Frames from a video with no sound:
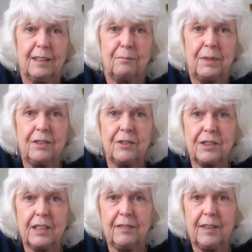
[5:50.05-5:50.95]
Beating
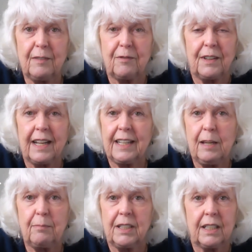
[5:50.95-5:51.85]
yourself up for not
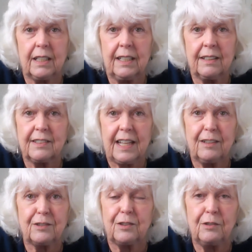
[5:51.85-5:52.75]
keeping the cleanest
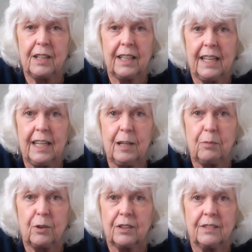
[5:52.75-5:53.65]
house that you can keep,
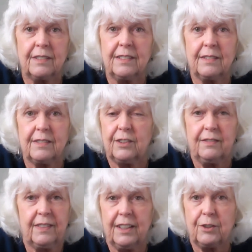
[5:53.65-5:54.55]
or
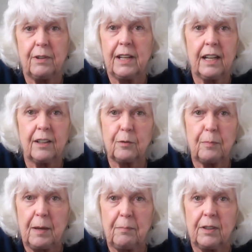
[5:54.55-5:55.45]
treating other
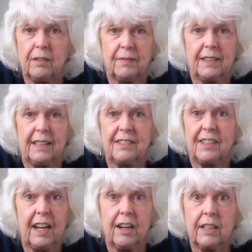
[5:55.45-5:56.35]
people as a
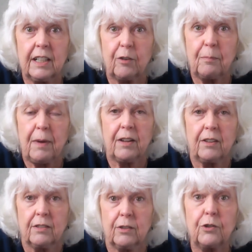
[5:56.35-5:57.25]
caregiver
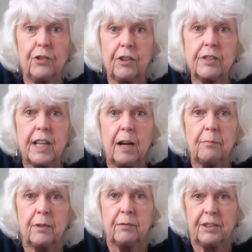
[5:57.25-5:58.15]
better, or losing your
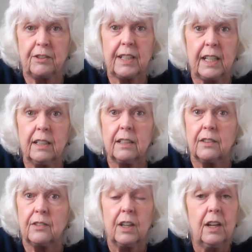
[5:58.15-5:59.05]
temper with your
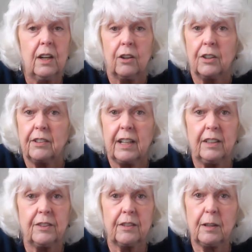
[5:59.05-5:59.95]
kids or your
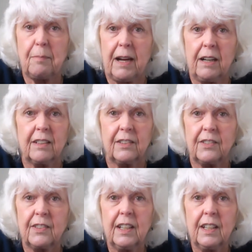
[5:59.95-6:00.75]
elderly parents.